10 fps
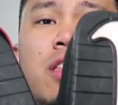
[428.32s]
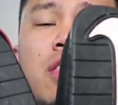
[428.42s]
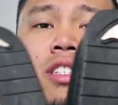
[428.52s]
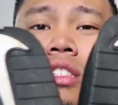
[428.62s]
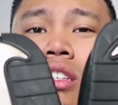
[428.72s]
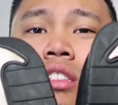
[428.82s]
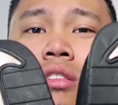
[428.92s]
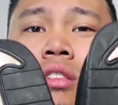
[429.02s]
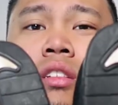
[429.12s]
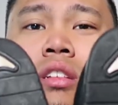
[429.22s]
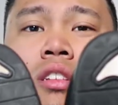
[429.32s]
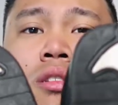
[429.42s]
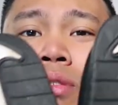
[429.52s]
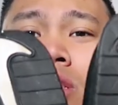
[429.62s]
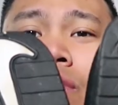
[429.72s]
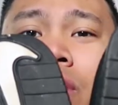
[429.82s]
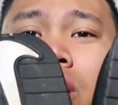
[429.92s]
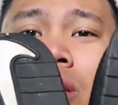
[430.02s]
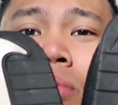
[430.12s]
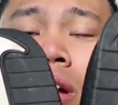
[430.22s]
this is
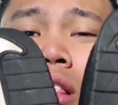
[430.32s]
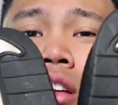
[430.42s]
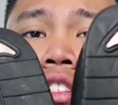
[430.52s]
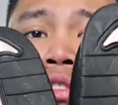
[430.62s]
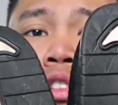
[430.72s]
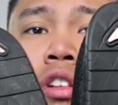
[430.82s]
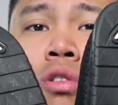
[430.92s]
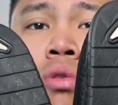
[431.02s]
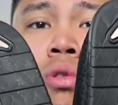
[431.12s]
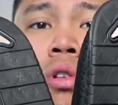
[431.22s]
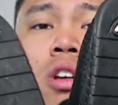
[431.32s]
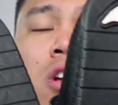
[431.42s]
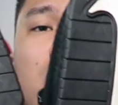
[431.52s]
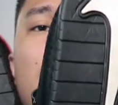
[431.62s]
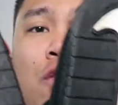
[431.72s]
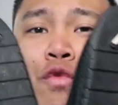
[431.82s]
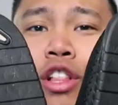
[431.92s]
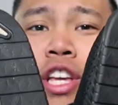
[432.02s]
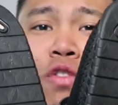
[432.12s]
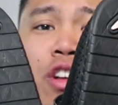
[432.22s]
specifically, but it looks real cool.
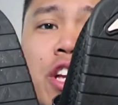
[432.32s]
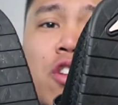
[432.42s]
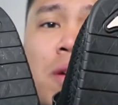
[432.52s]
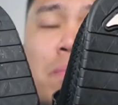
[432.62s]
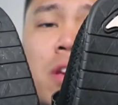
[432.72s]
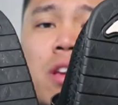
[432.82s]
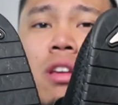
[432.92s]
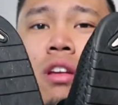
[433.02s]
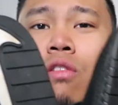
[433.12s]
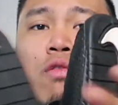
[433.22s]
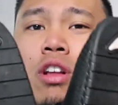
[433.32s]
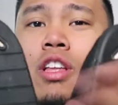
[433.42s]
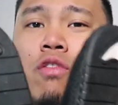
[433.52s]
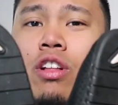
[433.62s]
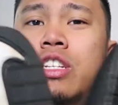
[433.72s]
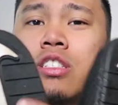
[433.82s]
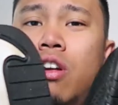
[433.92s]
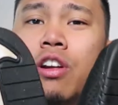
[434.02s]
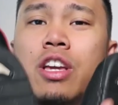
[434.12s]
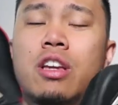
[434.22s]
Really grippy, really sturdy.